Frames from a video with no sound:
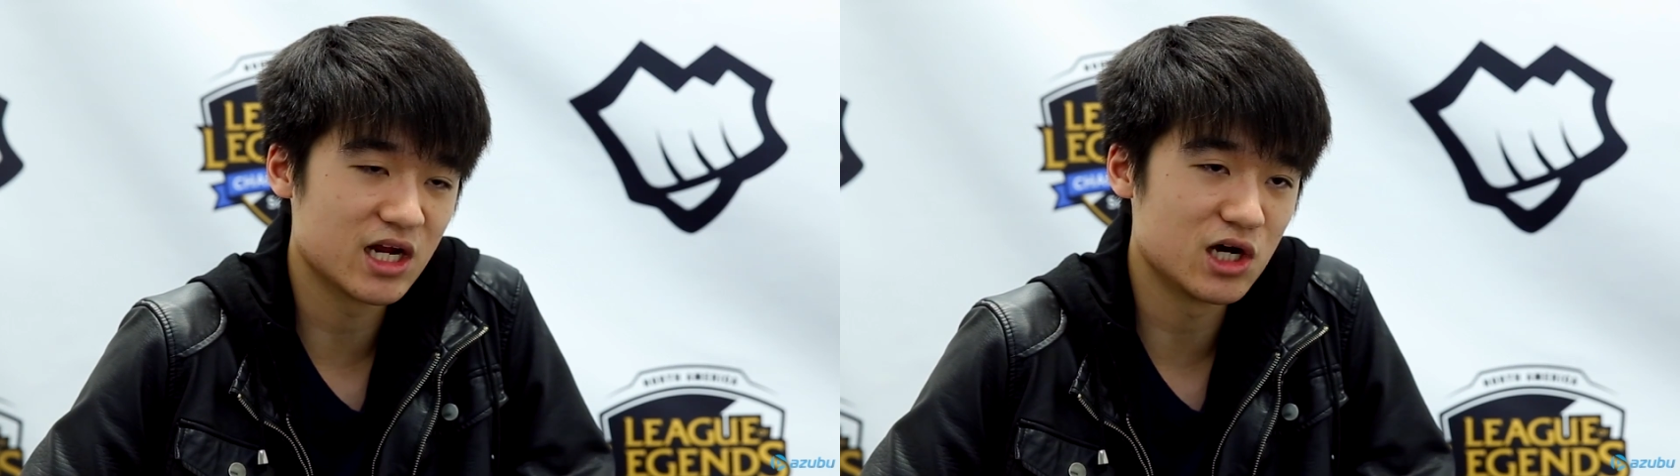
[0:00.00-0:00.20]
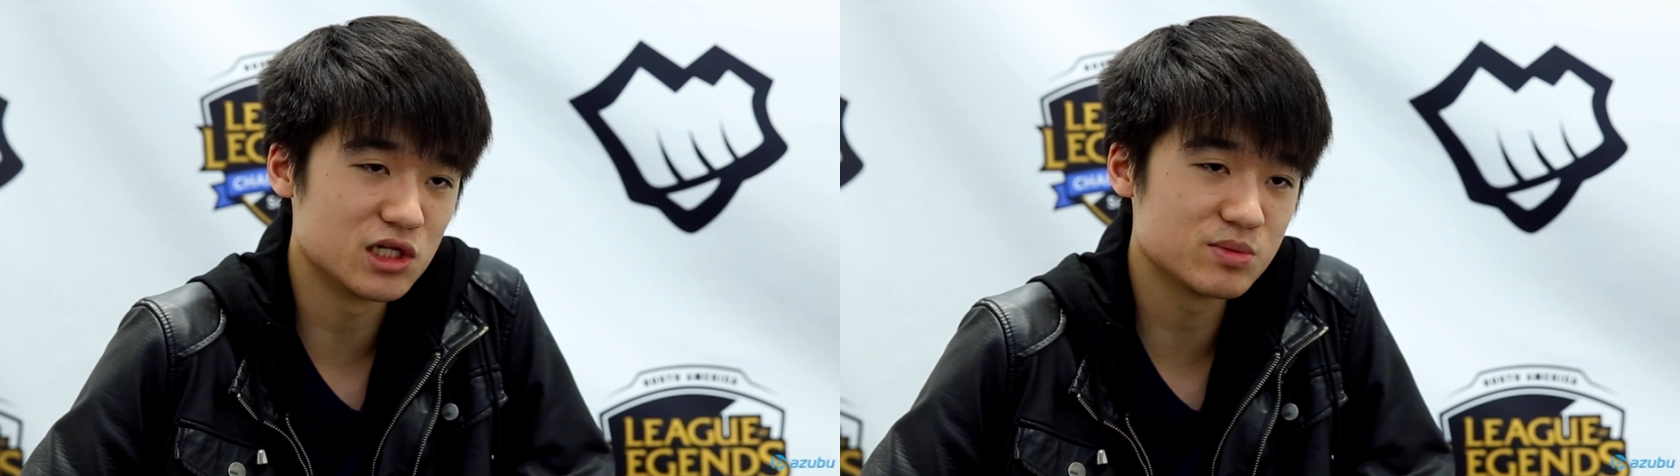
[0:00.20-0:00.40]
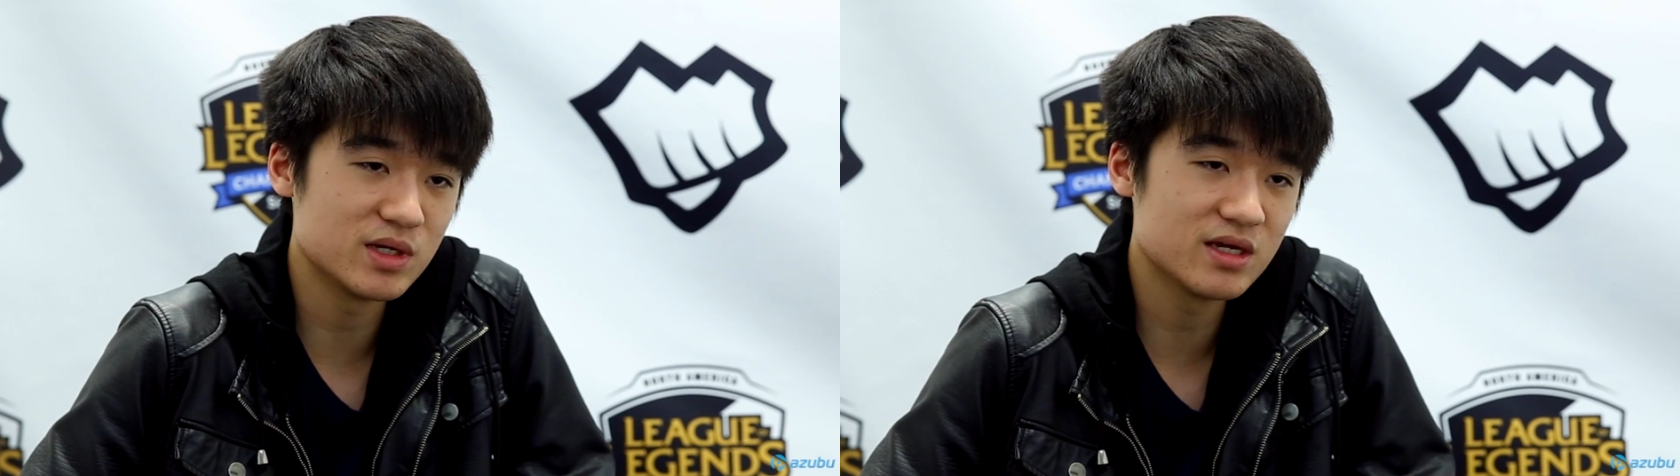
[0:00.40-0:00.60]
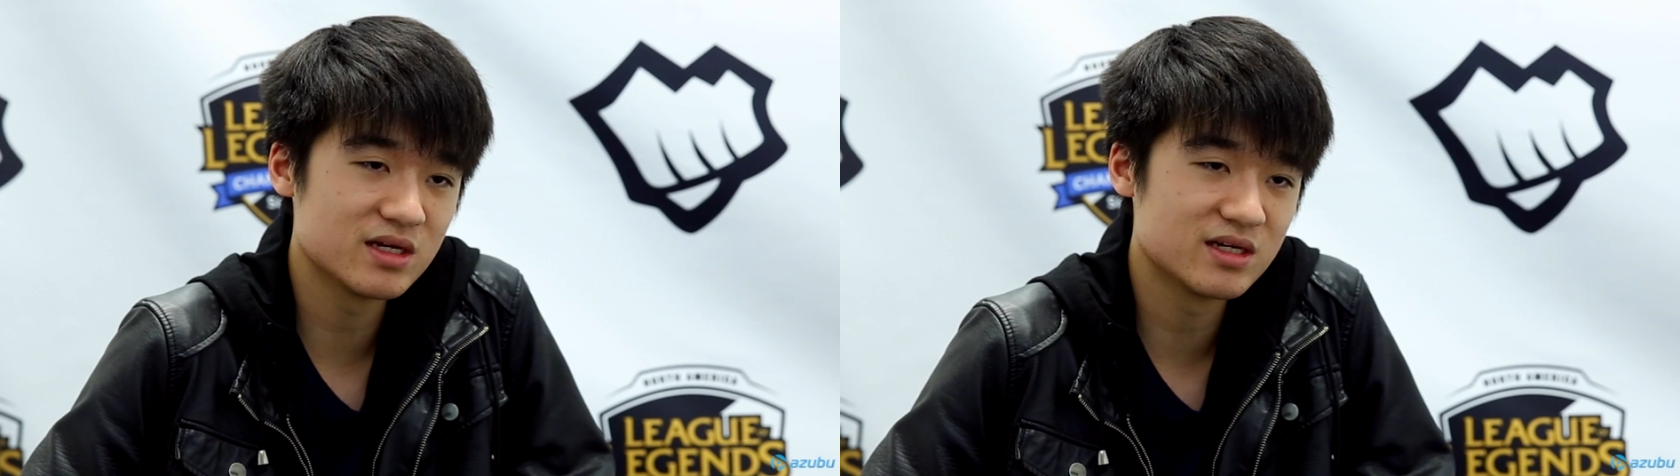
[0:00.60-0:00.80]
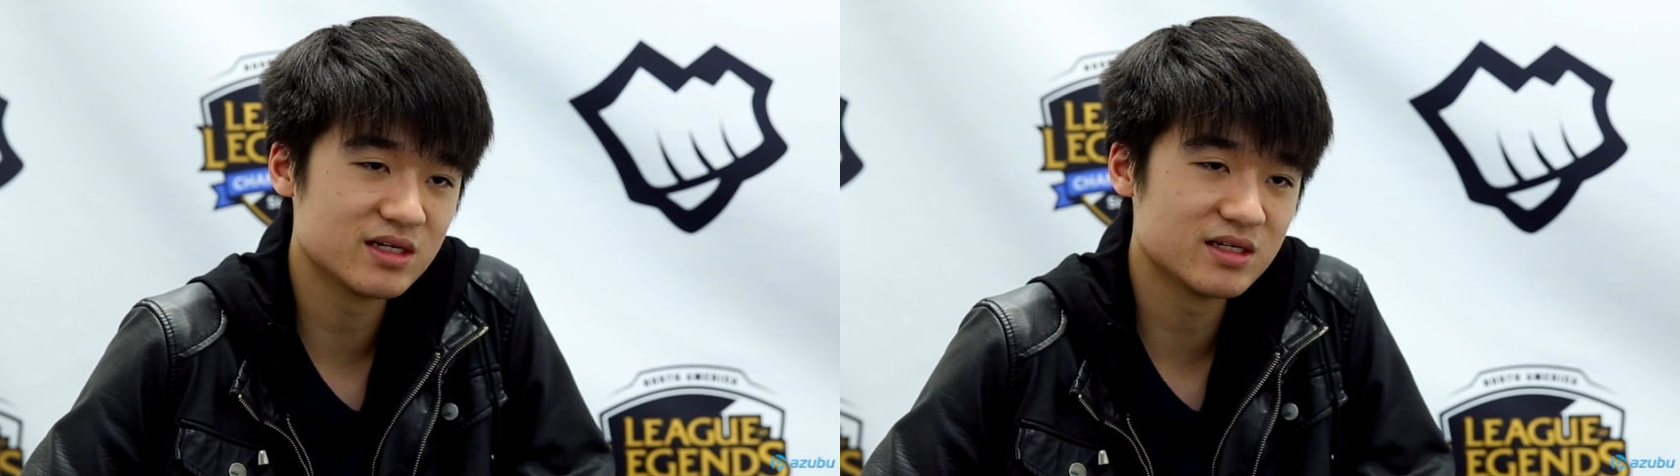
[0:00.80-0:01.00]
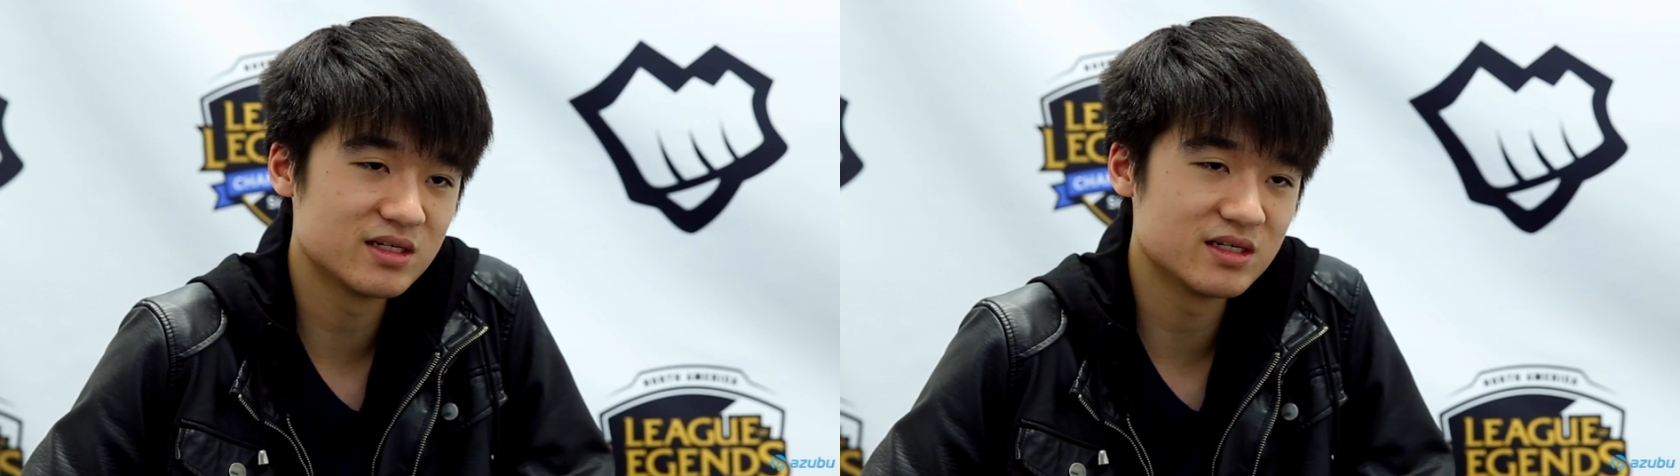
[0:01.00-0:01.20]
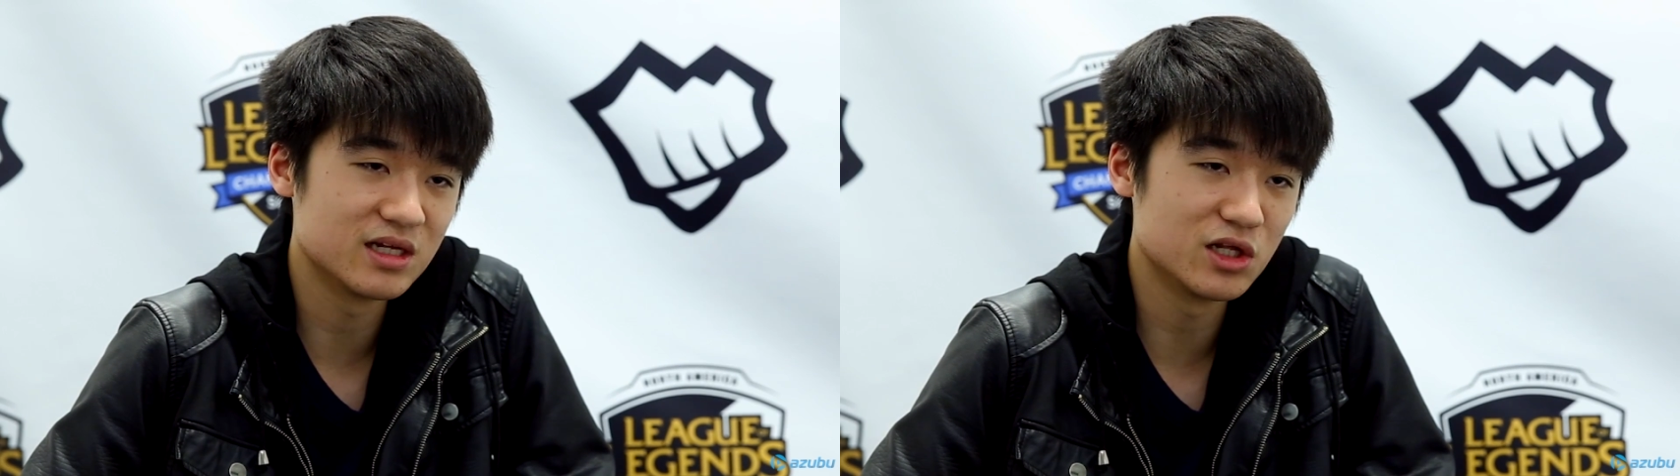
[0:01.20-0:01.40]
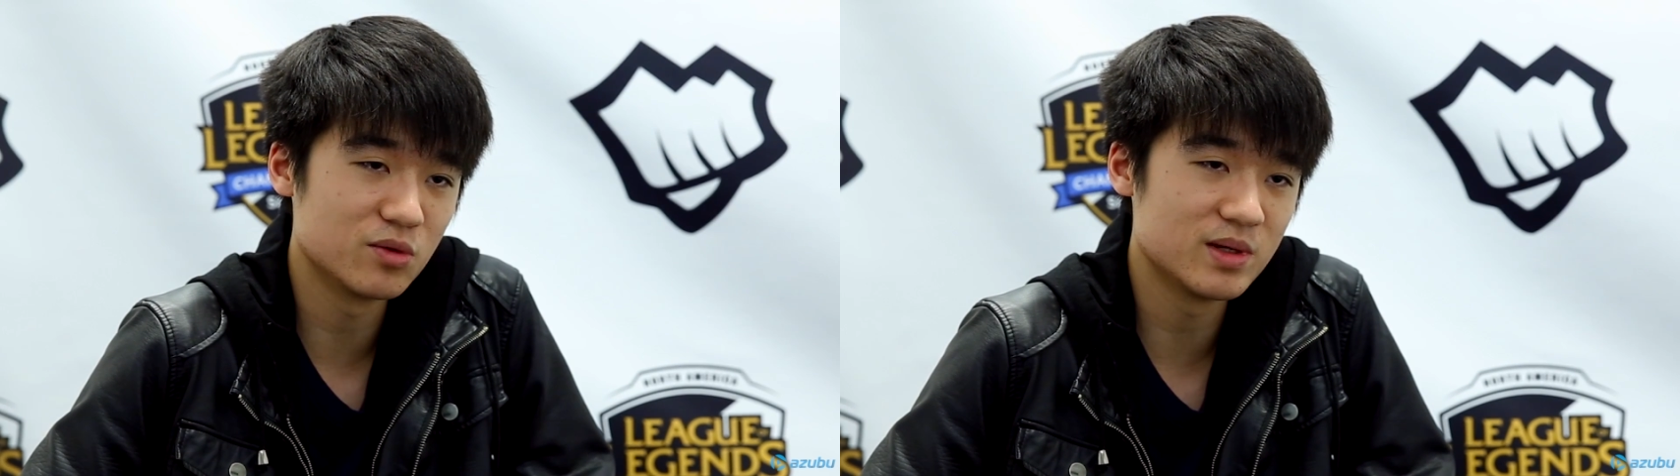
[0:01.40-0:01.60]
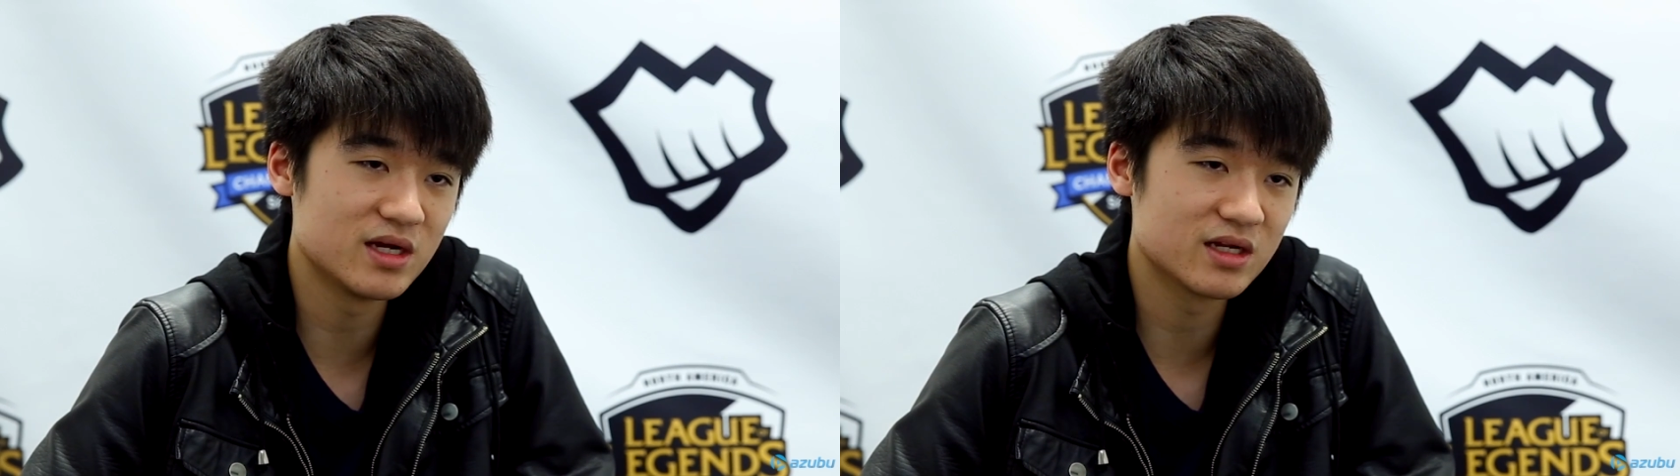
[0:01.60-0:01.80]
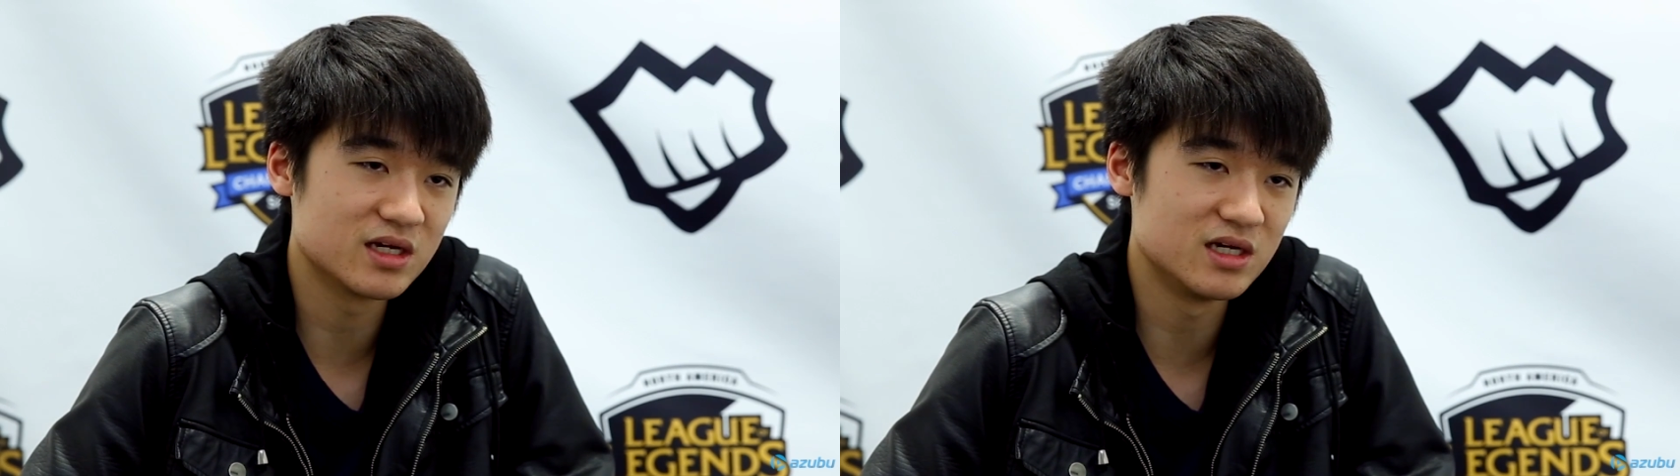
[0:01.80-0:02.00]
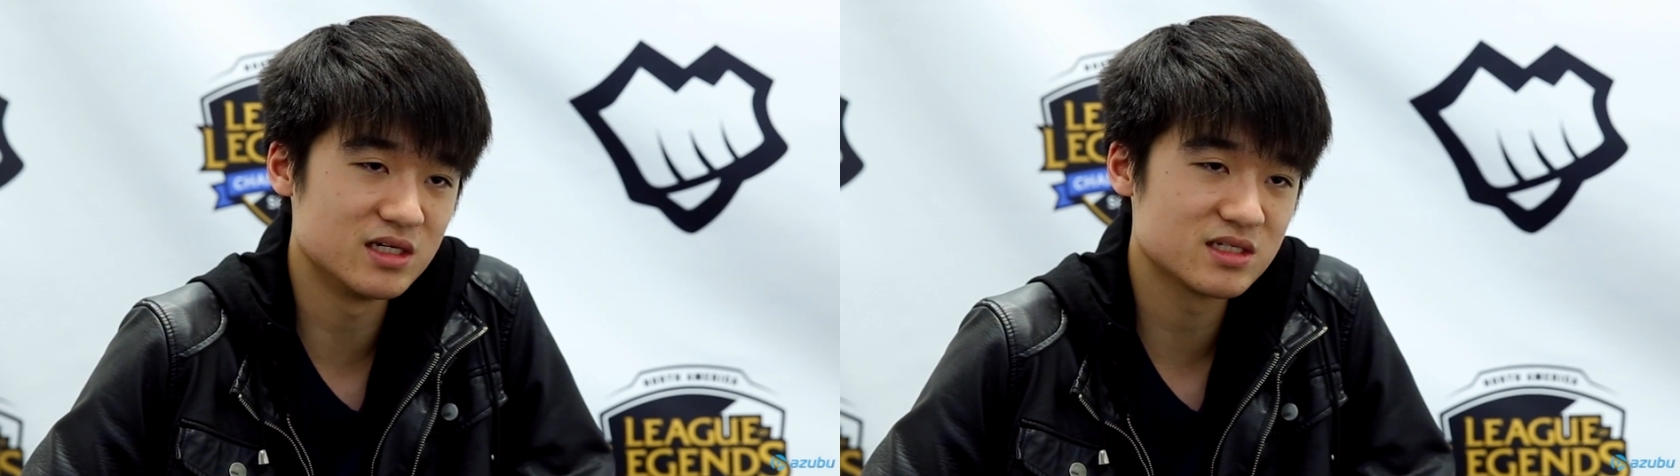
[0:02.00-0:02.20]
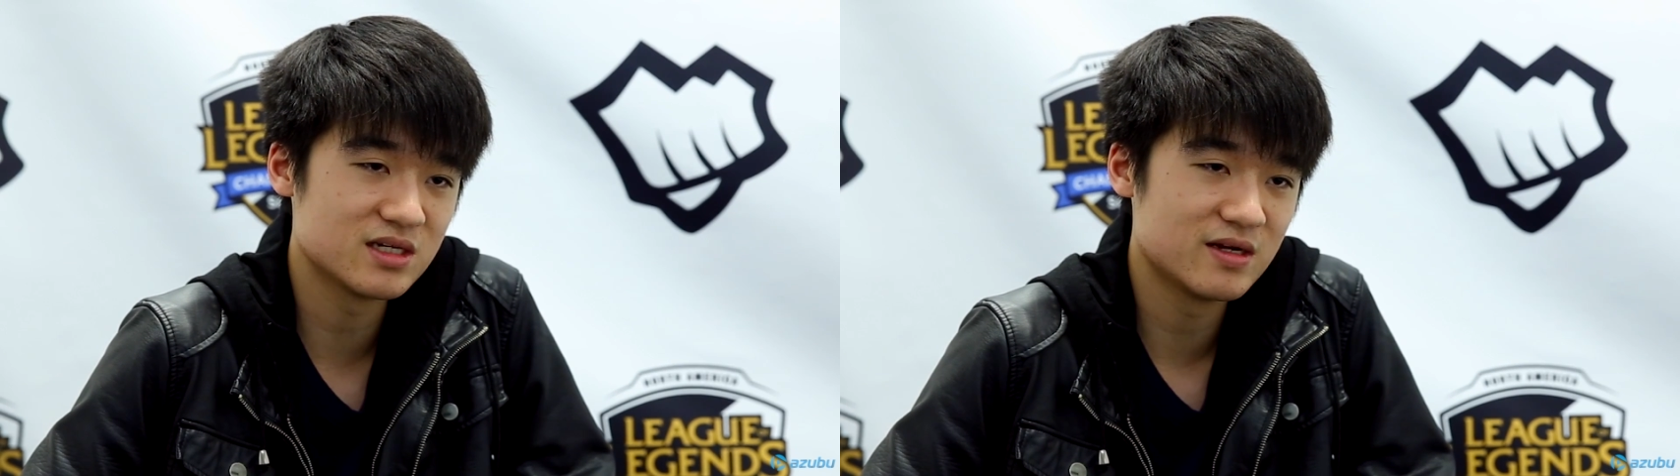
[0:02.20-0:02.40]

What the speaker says: haunts me a little bit, because